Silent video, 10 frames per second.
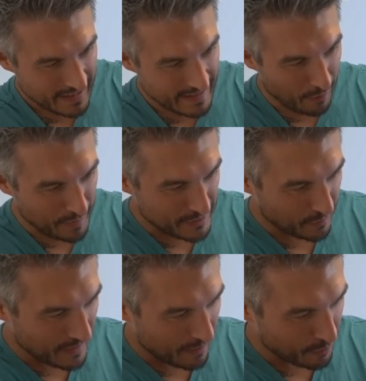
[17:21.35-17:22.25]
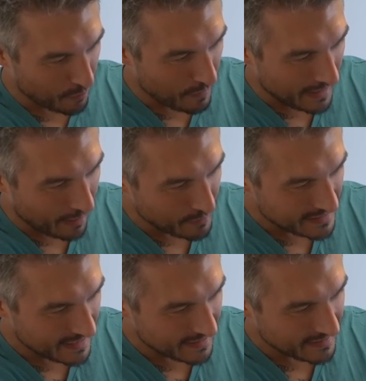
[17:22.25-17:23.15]
that'll be something that'll come back out
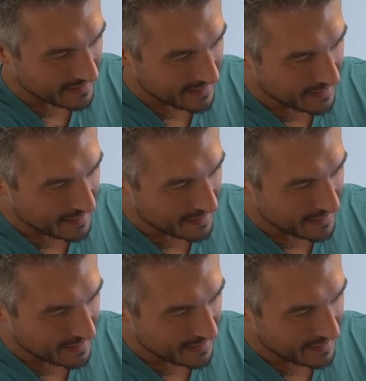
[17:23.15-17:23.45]
again and